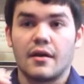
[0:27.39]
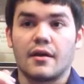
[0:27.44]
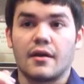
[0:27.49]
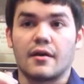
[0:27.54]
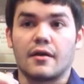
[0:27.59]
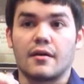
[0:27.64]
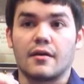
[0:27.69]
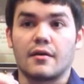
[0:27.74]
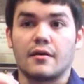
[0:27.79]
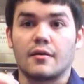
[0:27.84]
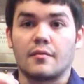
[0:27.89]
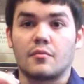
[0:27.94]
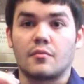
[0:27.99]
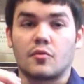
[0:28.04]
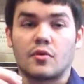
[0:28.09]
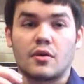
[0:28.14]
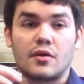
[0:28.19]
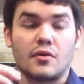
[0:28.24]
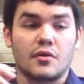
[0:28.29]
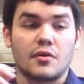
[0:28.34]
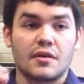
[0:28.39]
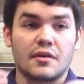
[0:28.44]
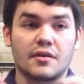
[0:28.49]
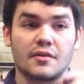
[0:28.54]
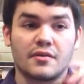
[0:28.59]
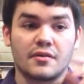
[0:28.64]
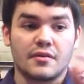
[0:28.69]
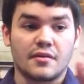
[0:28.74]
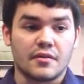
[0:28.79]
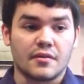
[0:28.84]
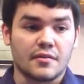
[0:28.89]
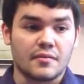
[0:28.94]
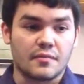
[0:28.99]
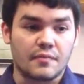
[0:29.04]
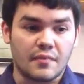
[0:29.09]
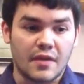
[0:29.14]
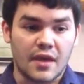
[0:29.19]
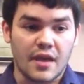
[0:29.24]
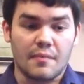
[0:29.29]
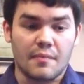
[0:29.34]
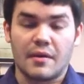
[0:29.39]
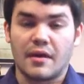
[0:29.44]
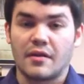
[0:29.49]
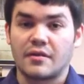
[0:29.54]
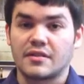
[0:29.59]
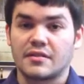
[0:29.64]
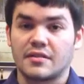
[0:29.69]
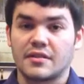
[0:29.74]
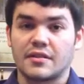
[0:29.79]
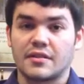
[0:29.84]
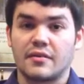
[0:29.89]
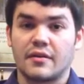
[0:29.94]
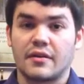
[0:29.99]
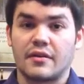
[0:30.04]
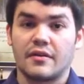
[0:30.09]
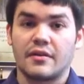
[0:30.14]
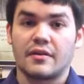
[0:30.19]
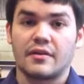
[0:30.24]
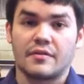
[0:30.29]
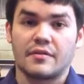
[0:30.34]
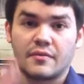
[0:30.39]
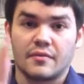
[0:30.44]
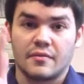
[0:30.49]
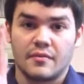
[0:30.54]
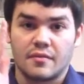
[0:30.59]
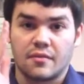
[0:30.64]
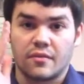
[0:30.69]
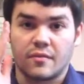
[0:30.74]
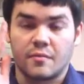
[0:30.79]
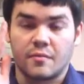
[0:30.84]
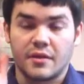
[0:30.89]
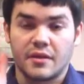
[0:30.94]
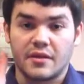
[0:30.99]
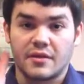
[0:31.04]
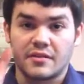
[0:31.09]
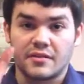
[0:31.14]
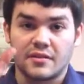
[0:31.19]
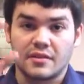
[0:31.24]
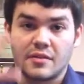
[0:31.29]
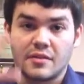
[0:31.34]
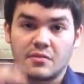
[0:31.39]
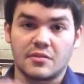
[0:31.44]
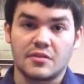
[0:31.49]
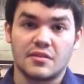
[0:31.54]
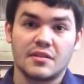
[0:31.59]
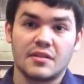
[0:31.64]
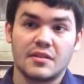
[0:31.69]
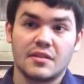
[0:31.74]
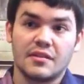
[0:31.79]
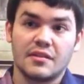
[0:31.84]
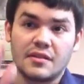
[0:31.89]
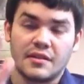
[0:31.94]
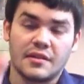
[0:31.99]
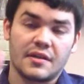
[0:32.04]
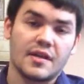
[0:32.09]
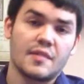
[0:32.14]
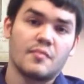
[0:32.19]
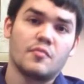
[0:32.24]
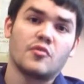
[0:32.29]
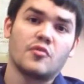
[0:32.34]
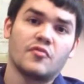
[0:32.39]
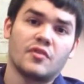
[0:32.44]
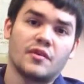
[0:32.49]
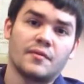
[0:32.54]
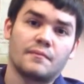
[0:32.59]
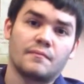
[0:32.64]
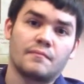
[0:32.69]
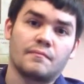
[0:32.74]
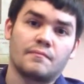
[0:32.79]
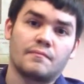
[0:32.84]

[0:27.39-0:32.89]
We're not looking to camp out in a single area. The plan is to get what you need and keep moving.